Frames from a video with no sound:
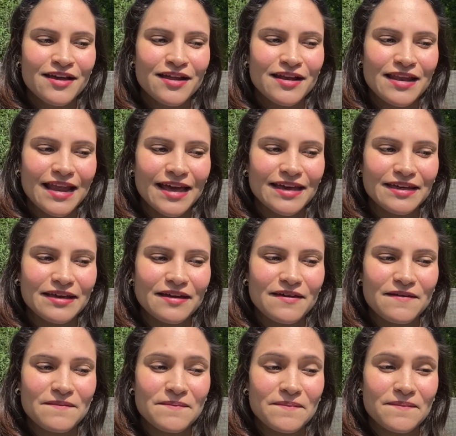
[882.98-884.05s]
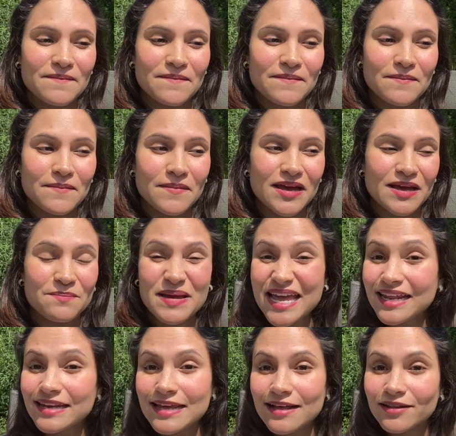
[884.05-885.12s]
like
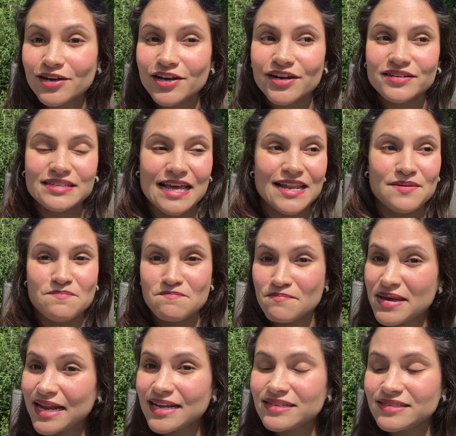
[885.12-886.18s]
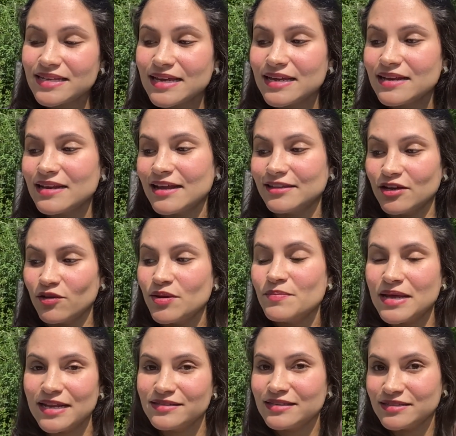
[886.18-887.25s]
painkillers, any medicine. Like the only
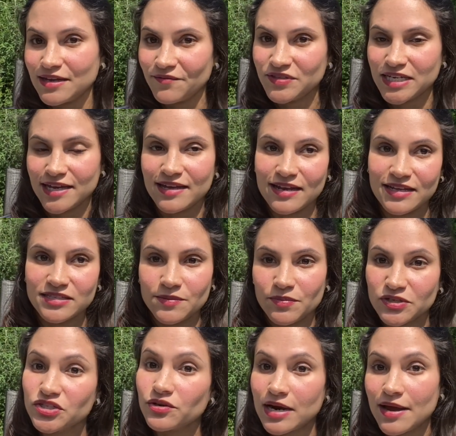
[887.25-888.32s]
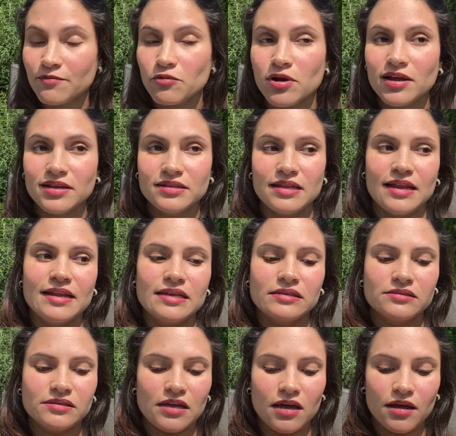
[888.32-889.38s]
medicines I've taken is the prescribed one that
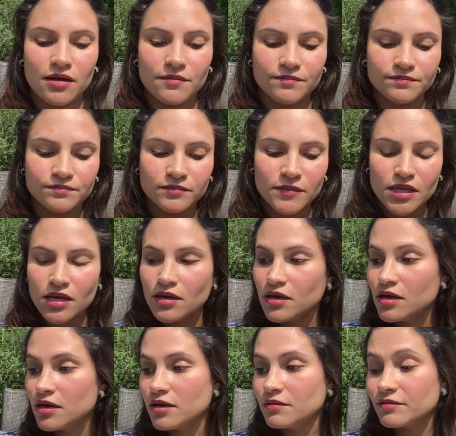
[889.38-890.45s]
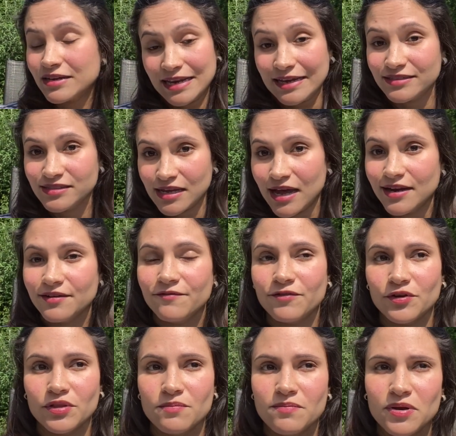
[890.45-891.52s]
is Clexane
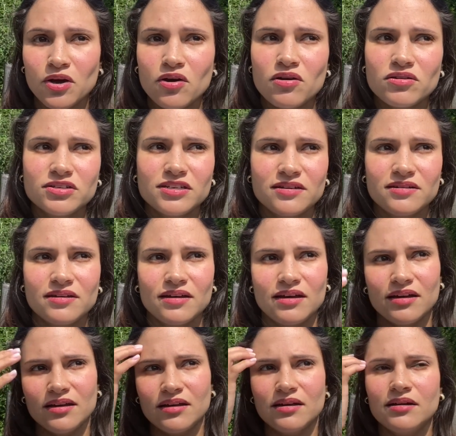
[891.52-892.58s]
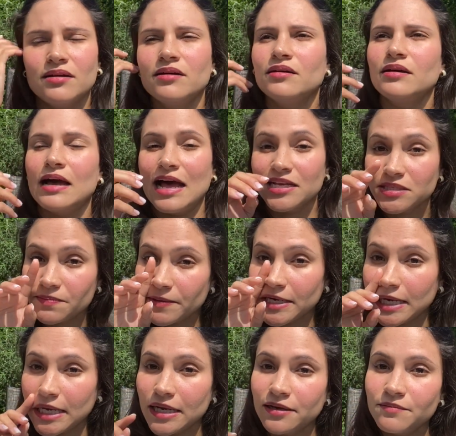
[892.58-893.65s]
for the blood,
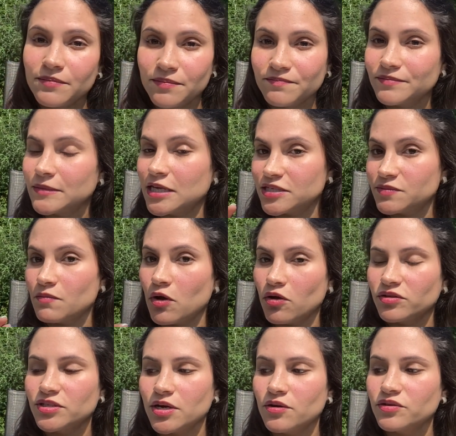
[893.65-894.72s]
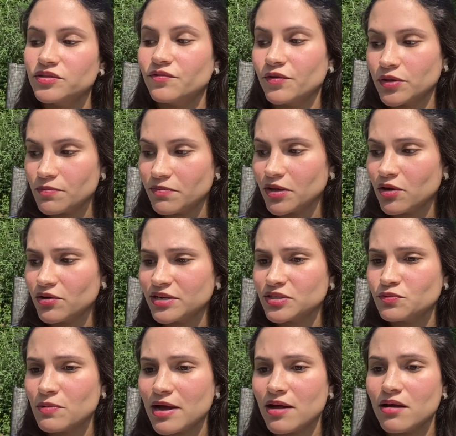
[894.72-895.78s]
aspirin, the small dose for the blood
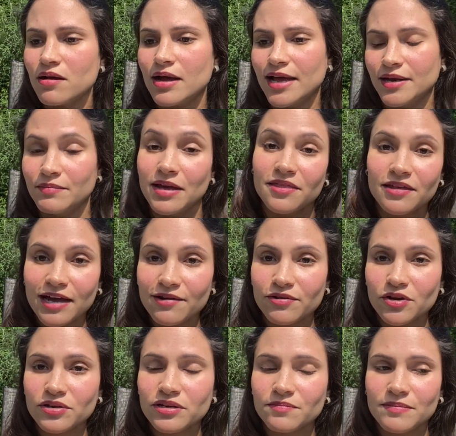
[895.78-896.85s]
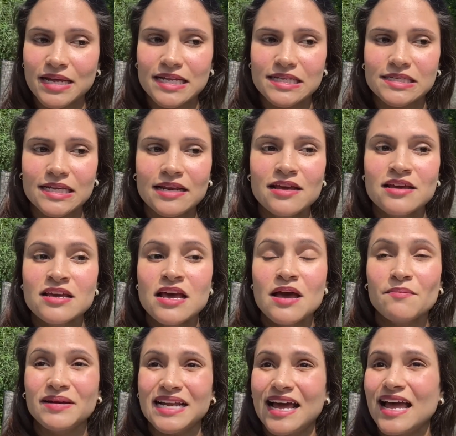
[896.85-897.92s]
as well, and my thyroid medicine.
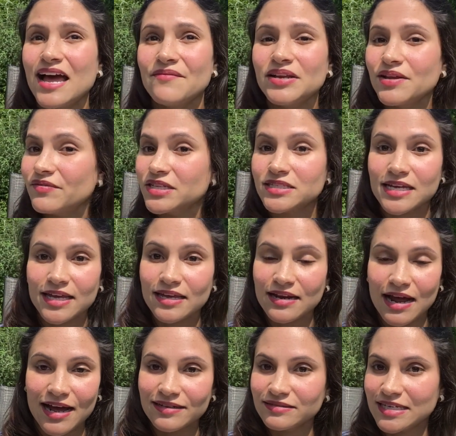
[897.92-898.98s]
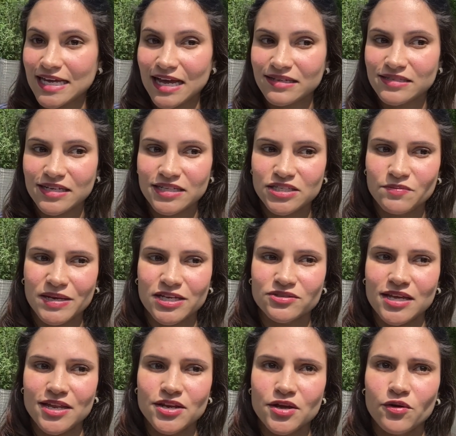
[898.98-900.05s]
But I haven't even taken antacids because
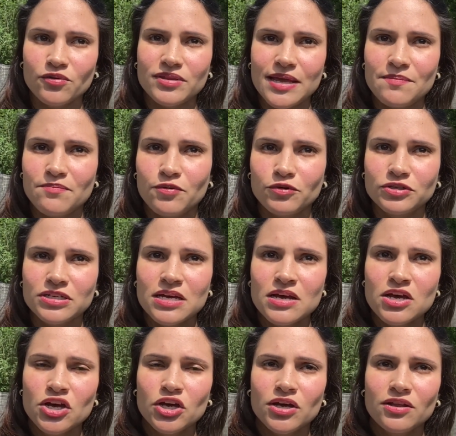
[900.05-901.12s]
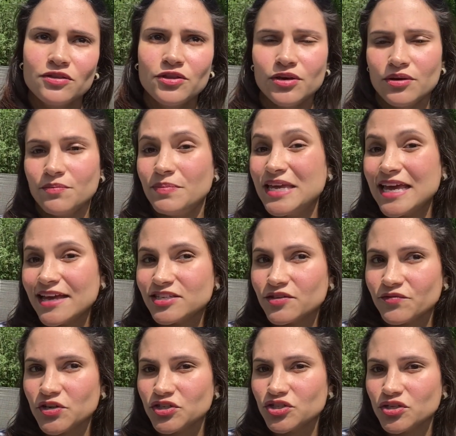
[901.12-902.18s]
I know they put the pH of
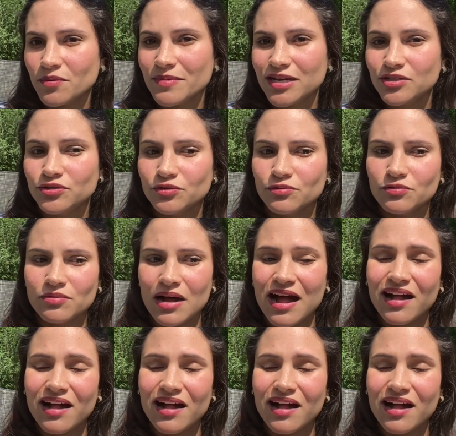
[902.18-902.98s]
your stomach to